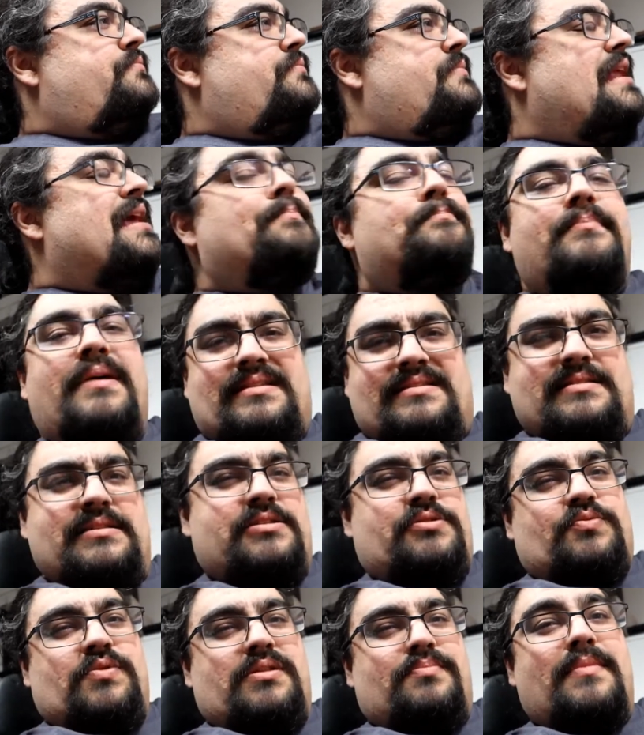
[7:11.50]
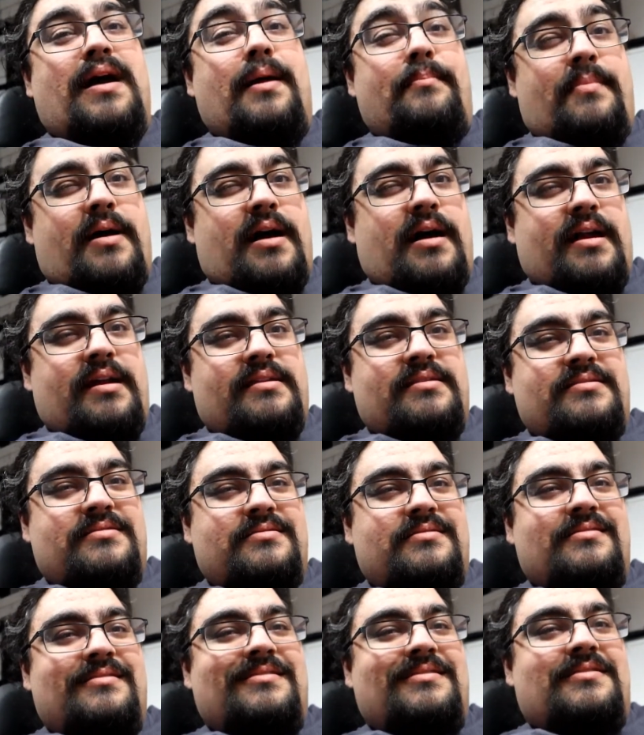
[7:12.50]
It messes with my mind
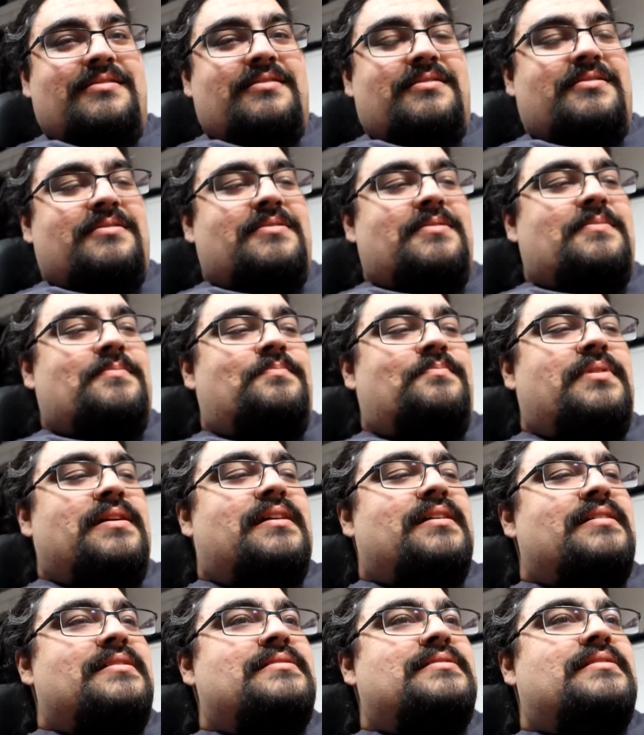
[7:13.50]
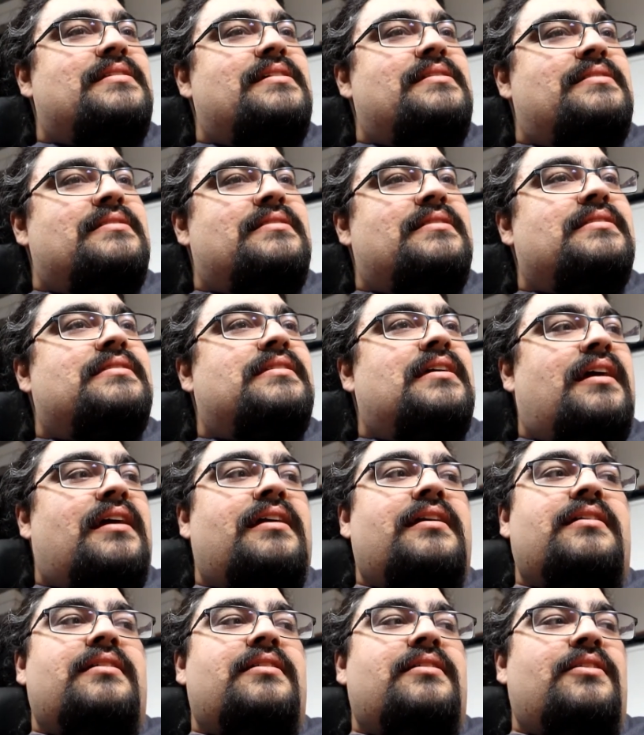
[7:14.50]
because they did the
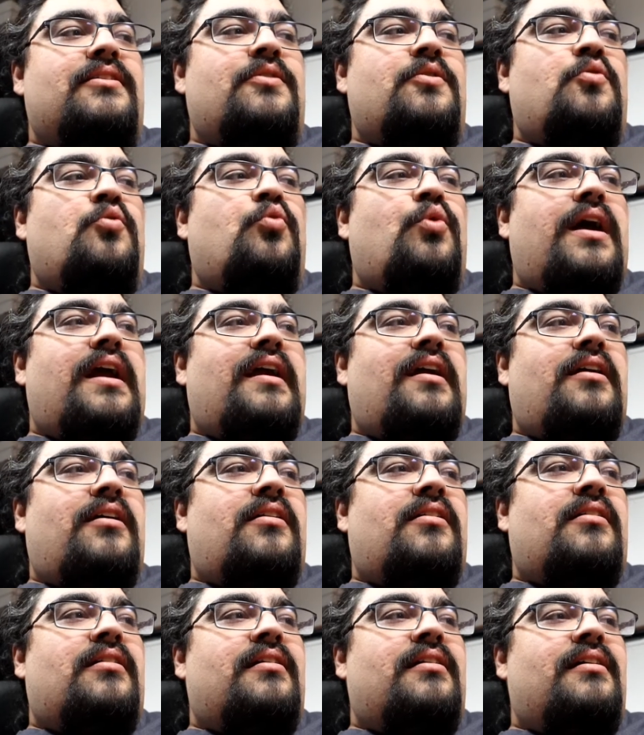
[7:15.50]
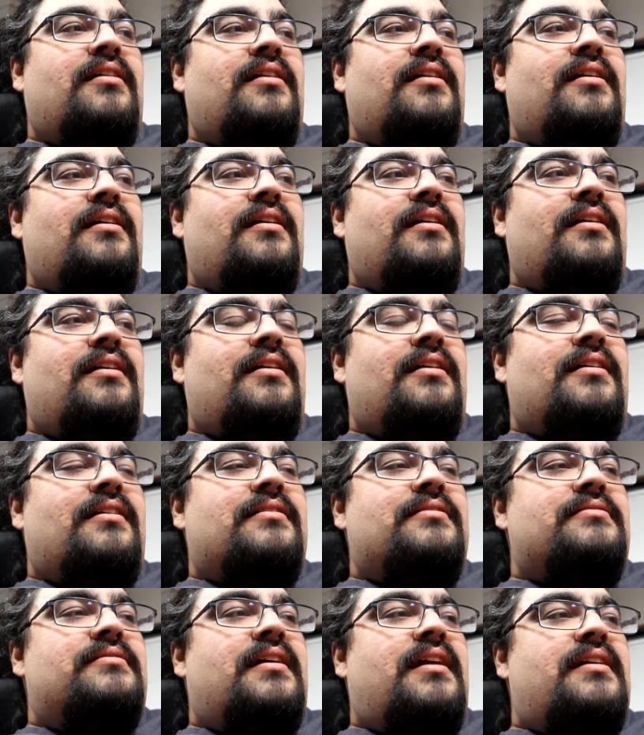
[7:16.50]
thing where
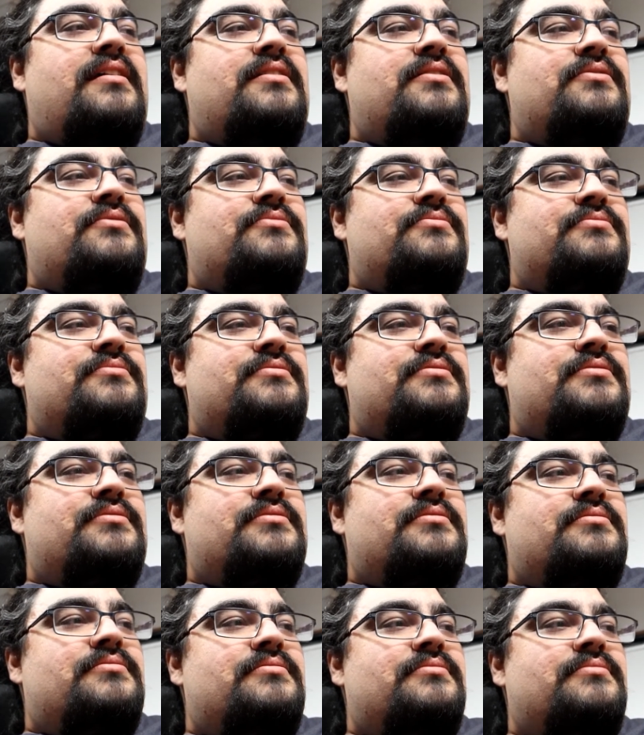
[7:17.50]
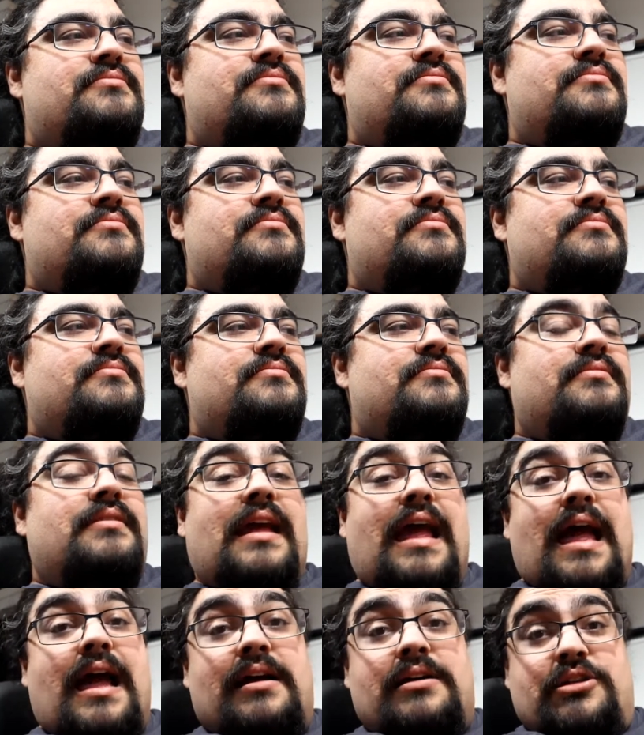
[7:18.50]
they use the
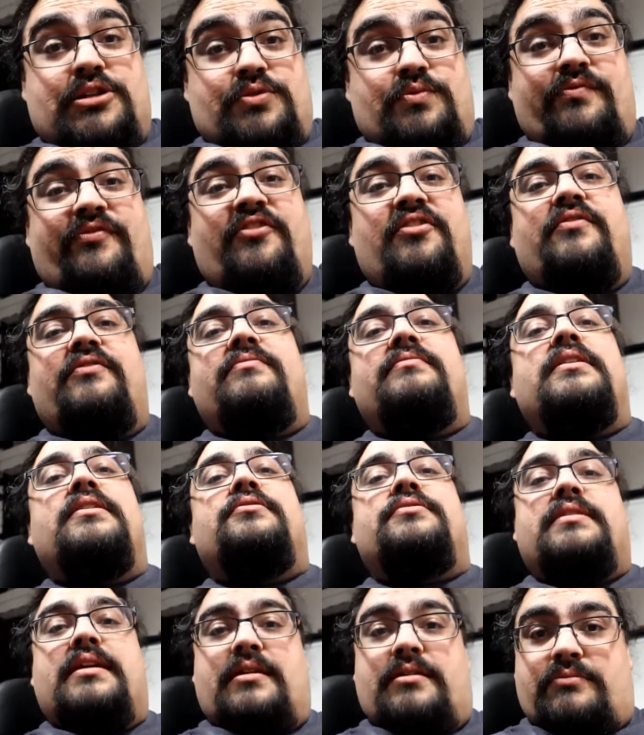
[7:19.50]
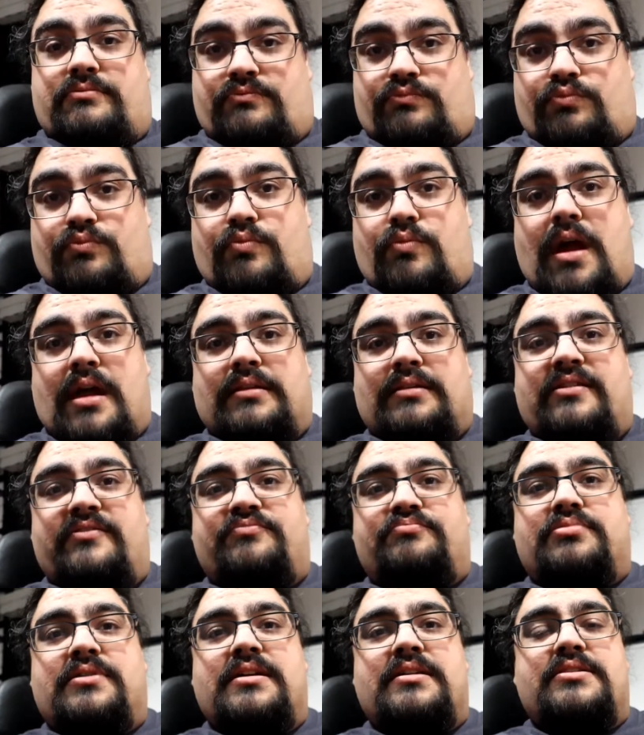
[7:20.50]
actual for you know Dan
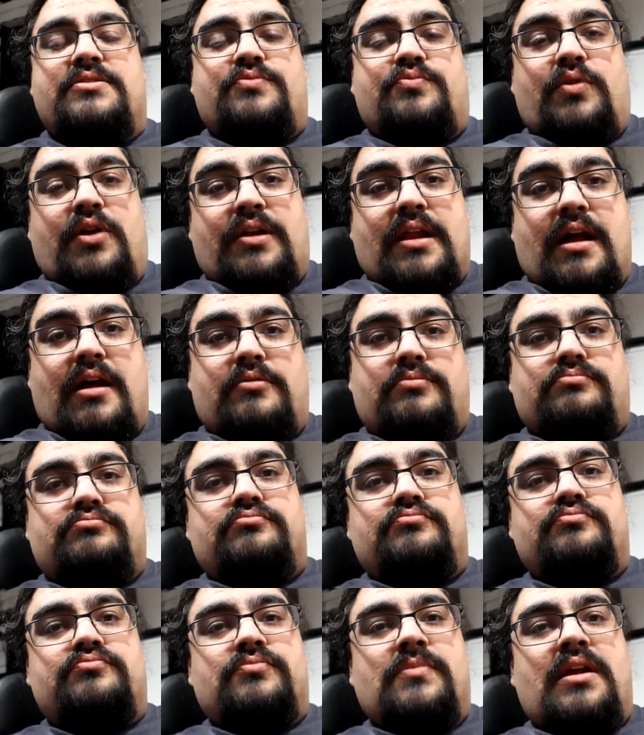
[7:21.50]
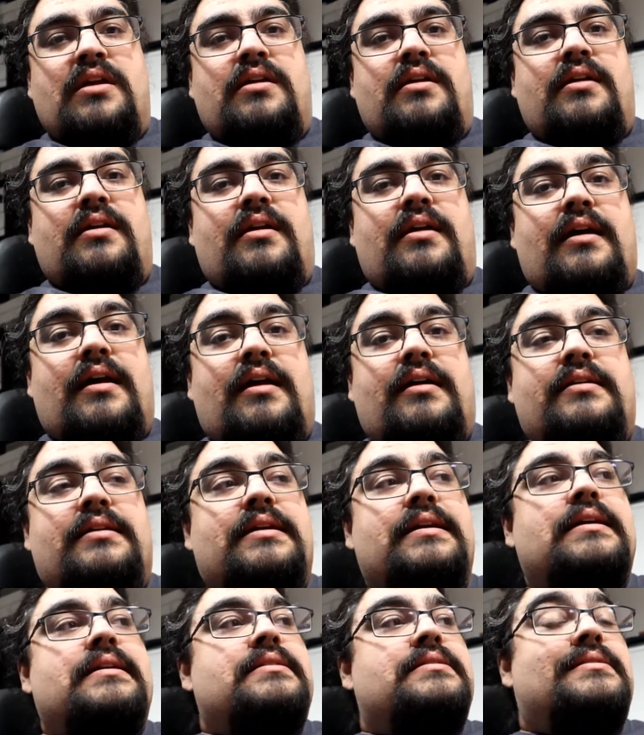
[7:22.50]
Radcliffe plays Weird Al, and
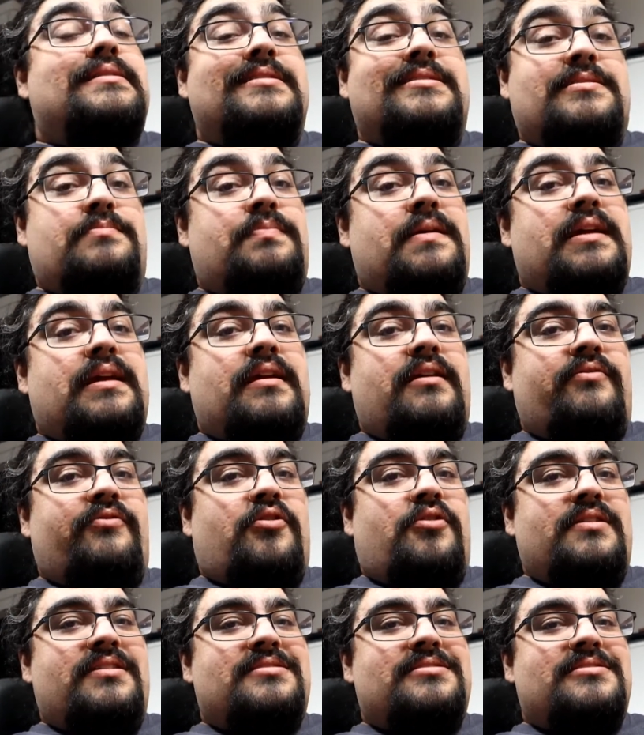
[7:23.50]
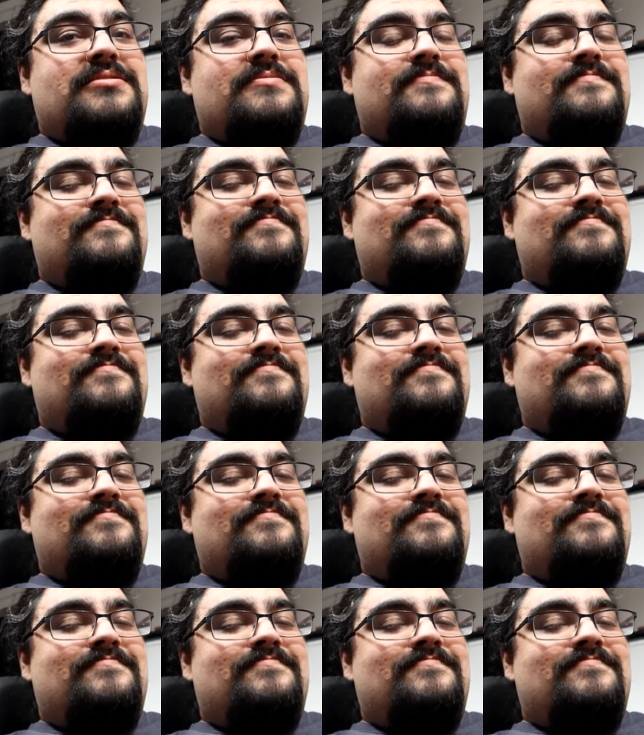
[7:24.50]
he is the speaking voice